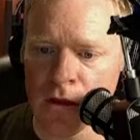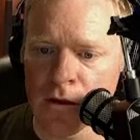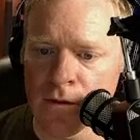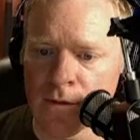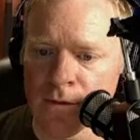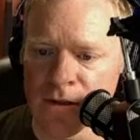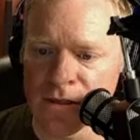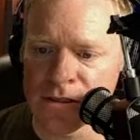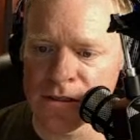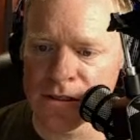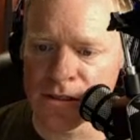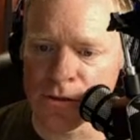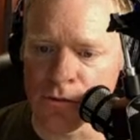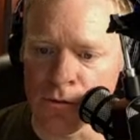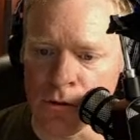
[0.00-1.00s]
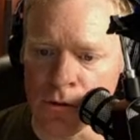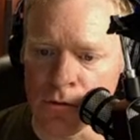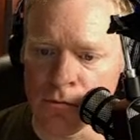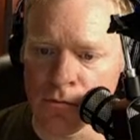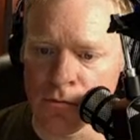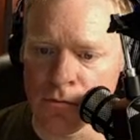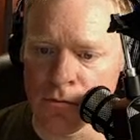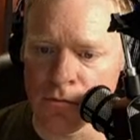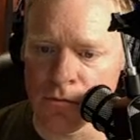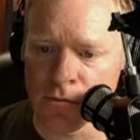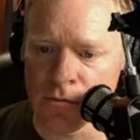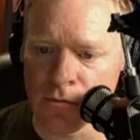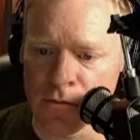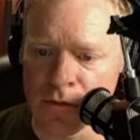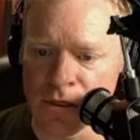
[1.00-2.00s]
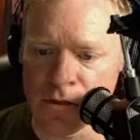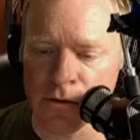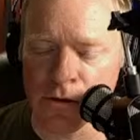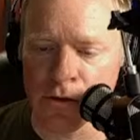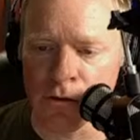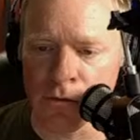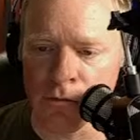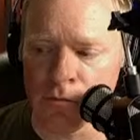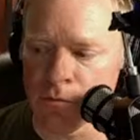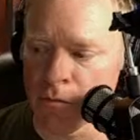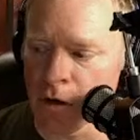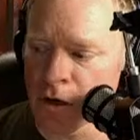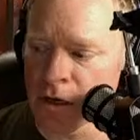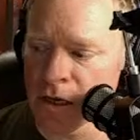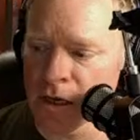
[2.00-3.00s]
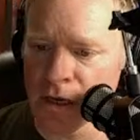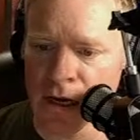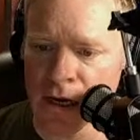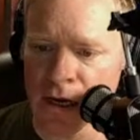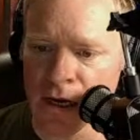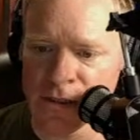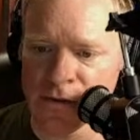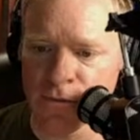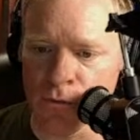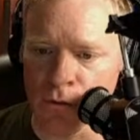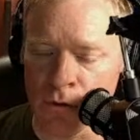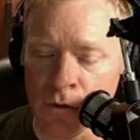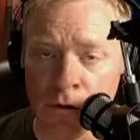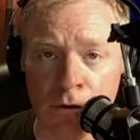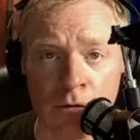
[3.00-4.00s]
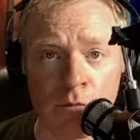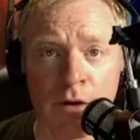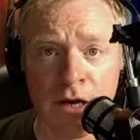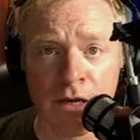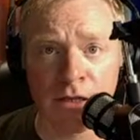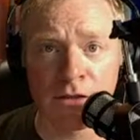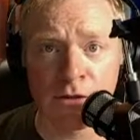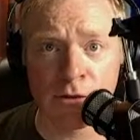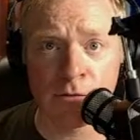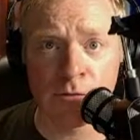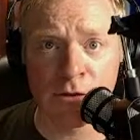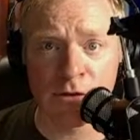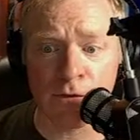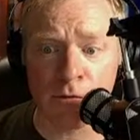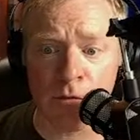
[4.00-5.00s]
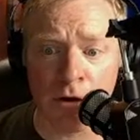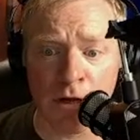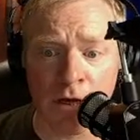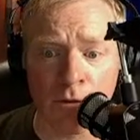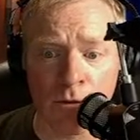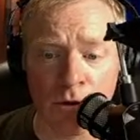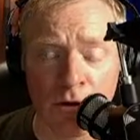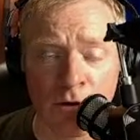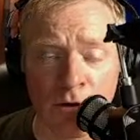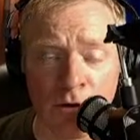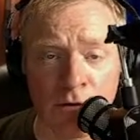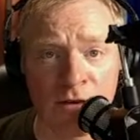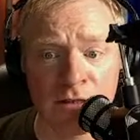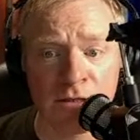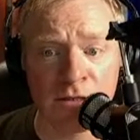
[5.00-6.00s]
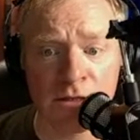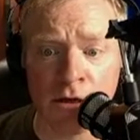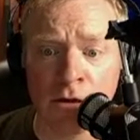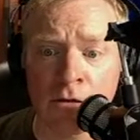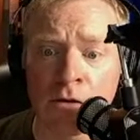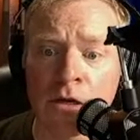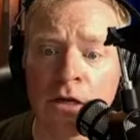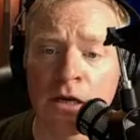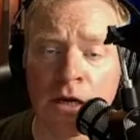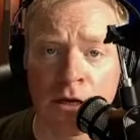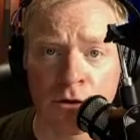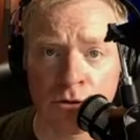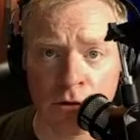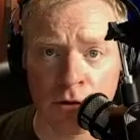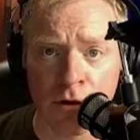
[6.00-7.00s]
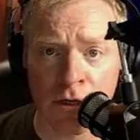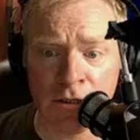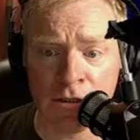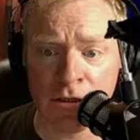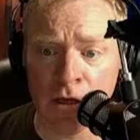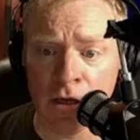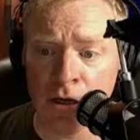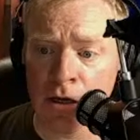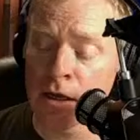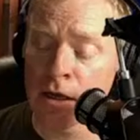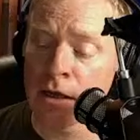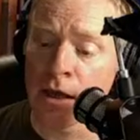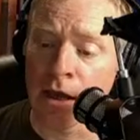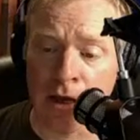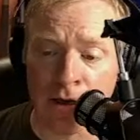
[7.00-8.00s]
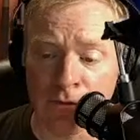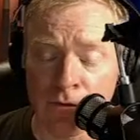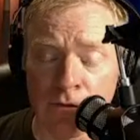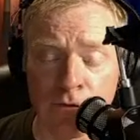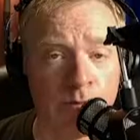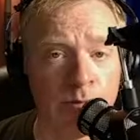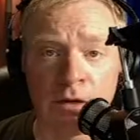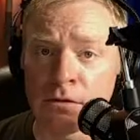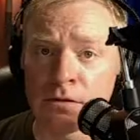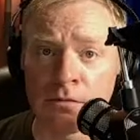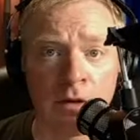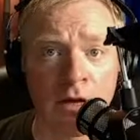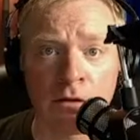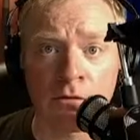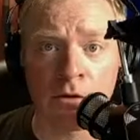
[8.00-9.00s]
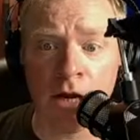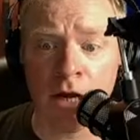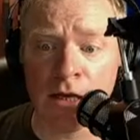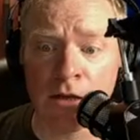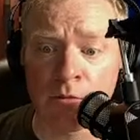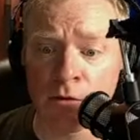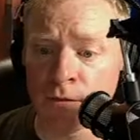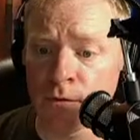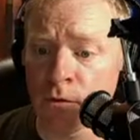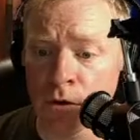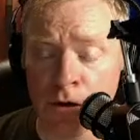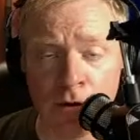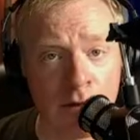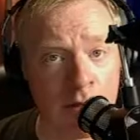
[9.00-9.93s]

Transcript: These are your marking guides for your body tubes for marking where your fins go and your launch lug. And if you've built a model rocket before,